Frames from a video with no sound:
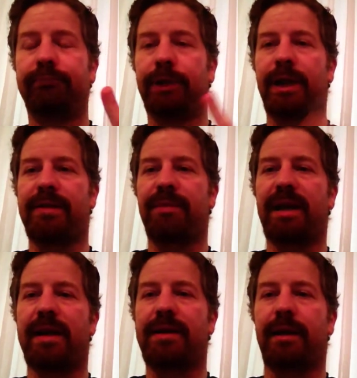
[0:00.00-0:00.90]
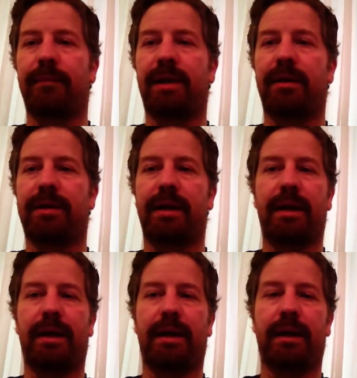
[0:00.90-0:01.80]
you guys have been asking about
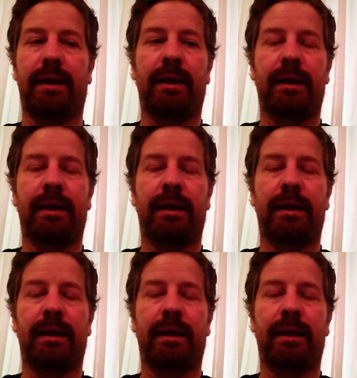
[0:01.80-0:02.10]
a